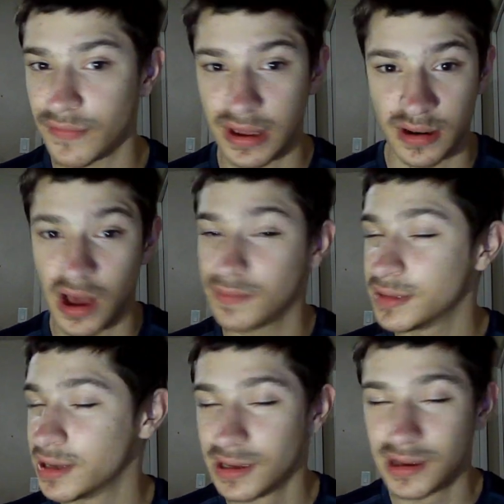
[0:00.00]
It helped,
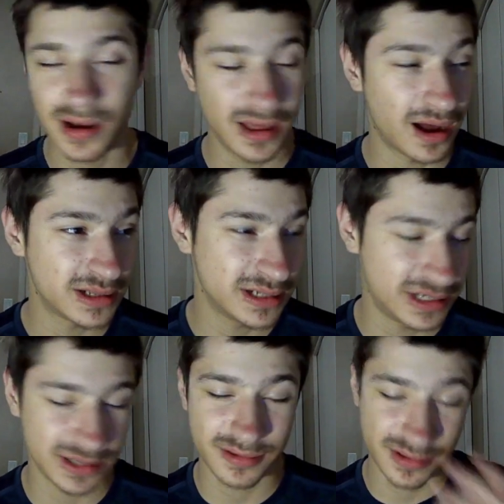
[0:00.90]
and honestly
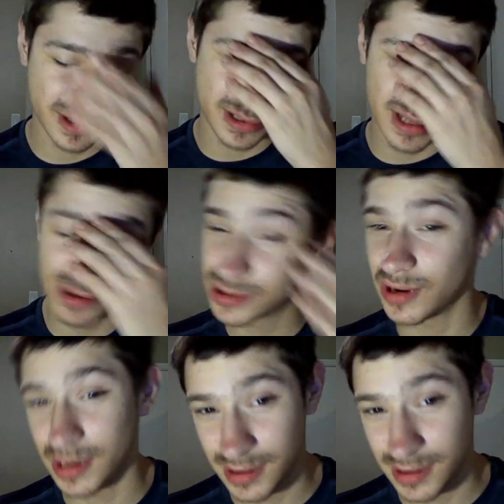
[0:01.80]
just it was good.